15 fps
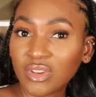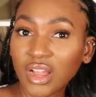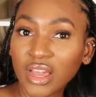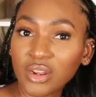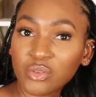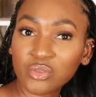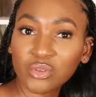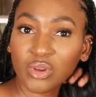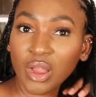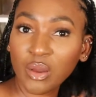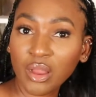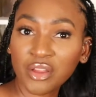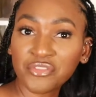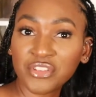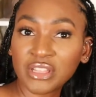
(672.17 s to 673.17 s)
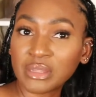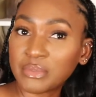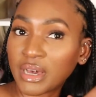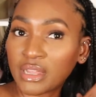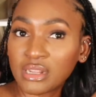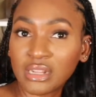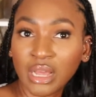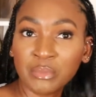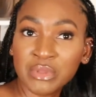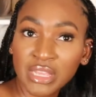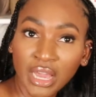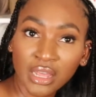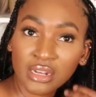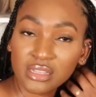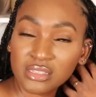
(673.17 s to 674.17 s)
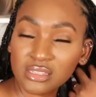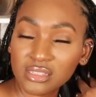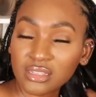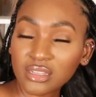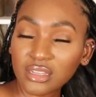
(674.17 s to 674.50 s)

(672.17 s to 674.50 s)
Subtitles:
I don't know how I feel about it, I'll be honest.